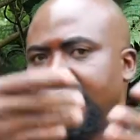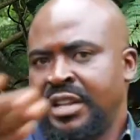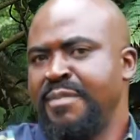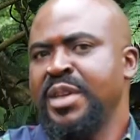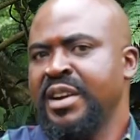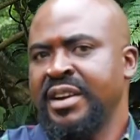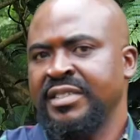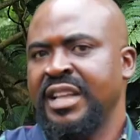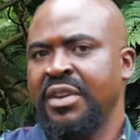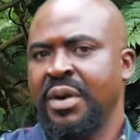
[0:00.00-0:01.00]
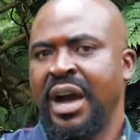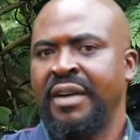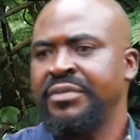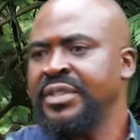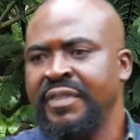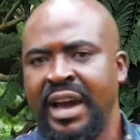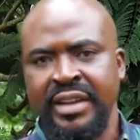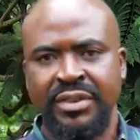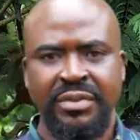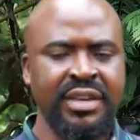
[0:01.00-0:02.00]
the minerals that you have, you divide
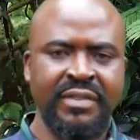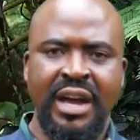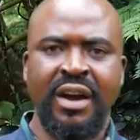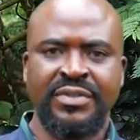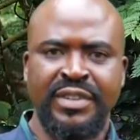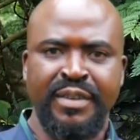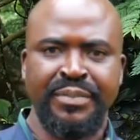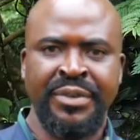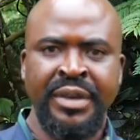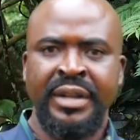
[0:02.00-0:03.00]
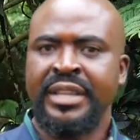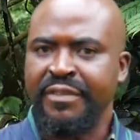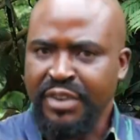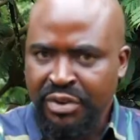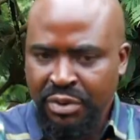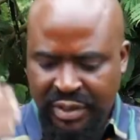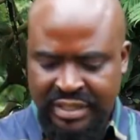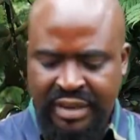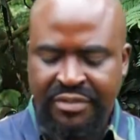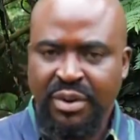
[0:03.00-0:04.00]
it, you give it out to them. Definitely you
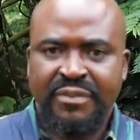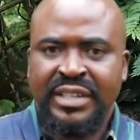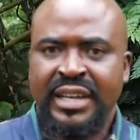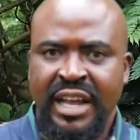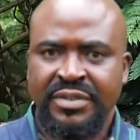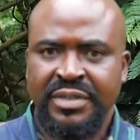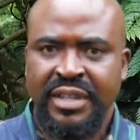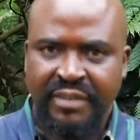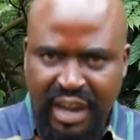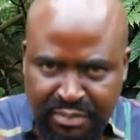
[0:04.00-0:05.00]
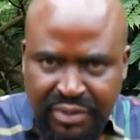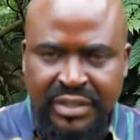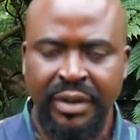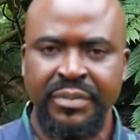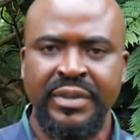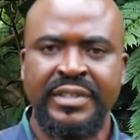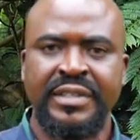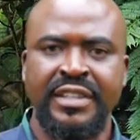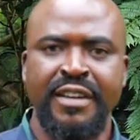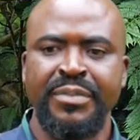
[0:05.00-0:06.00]
yourself, you don't vitalize yourself and boost up your
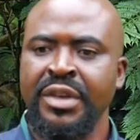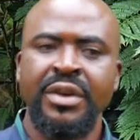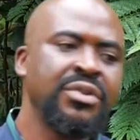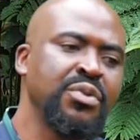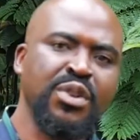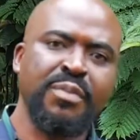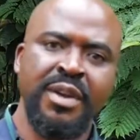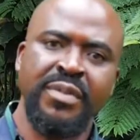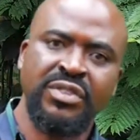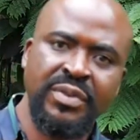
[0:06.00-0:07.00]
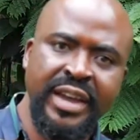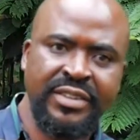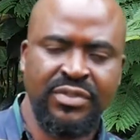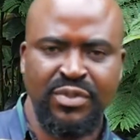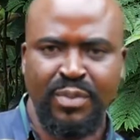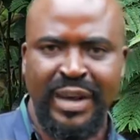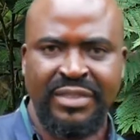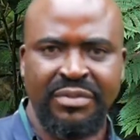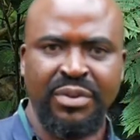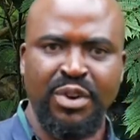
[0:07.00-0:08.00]
system, you will not be able to get to number
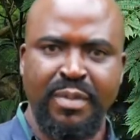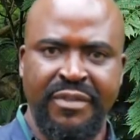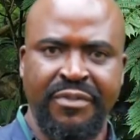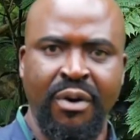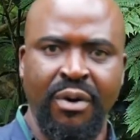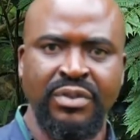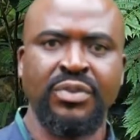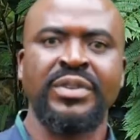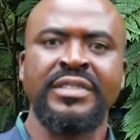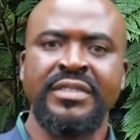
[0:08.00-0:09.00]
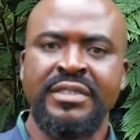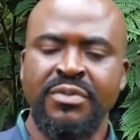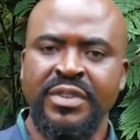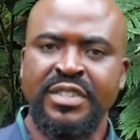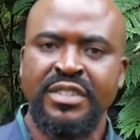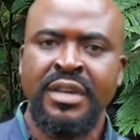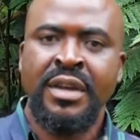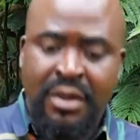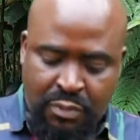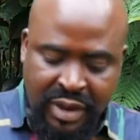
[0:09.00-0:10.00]
3 or number 4. So this is the reasons
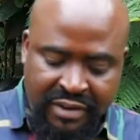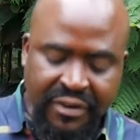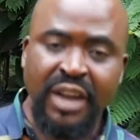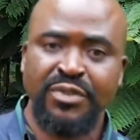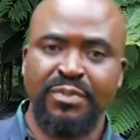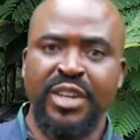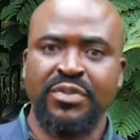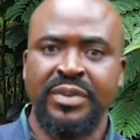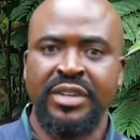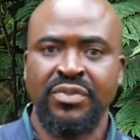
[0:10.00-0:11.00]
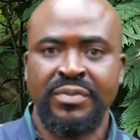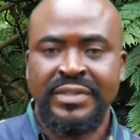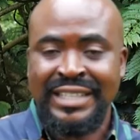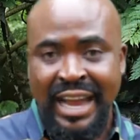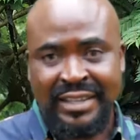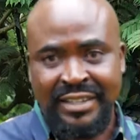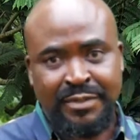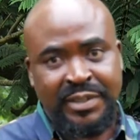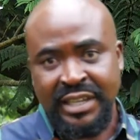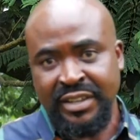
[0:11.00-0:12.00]
we advise women today to start,
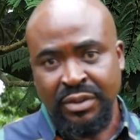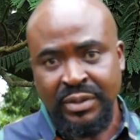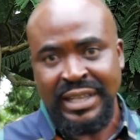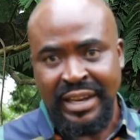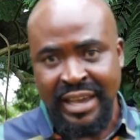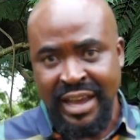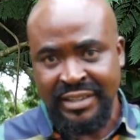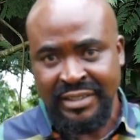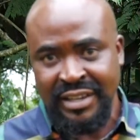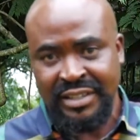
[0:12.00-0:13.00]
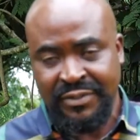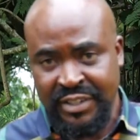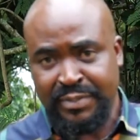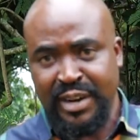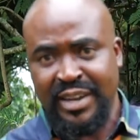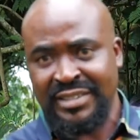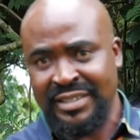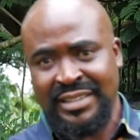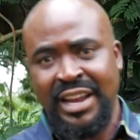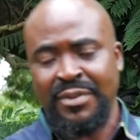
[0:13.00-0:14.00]
especially those at the early stage, first
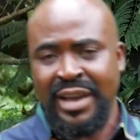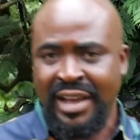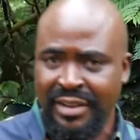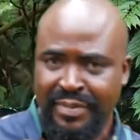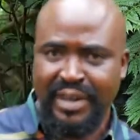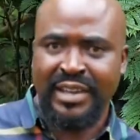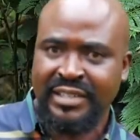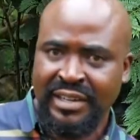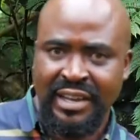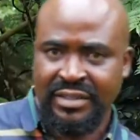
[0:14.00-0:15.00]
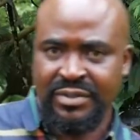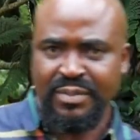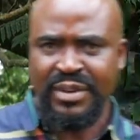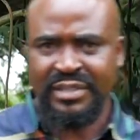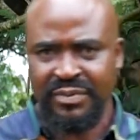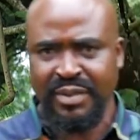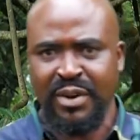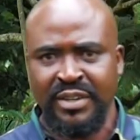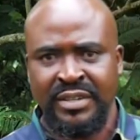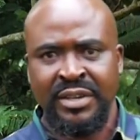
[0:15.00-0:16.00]
pregnancy, start your early pregnancy like 2 months, 3
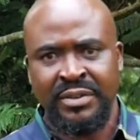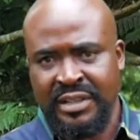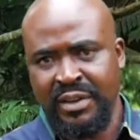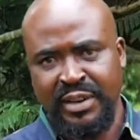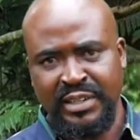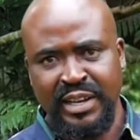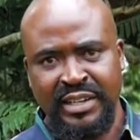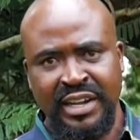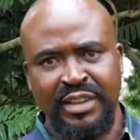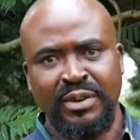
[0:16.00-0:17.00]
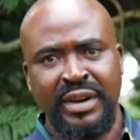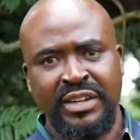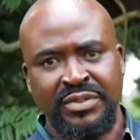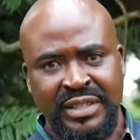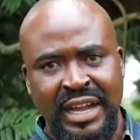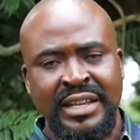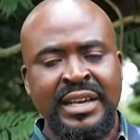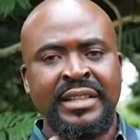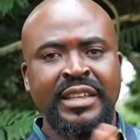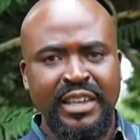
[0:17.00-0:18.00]
months, you start your antenatal in order to start
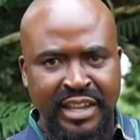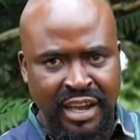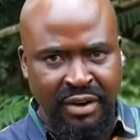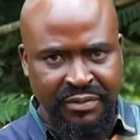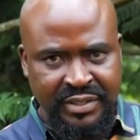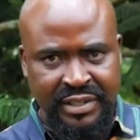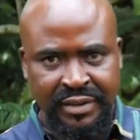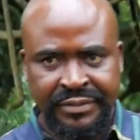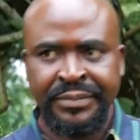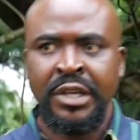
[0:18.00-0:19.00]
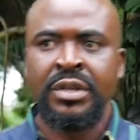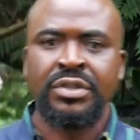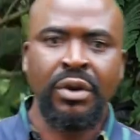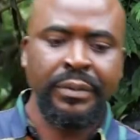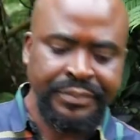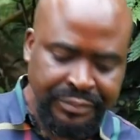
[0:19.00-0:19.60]
taking care of yourself. So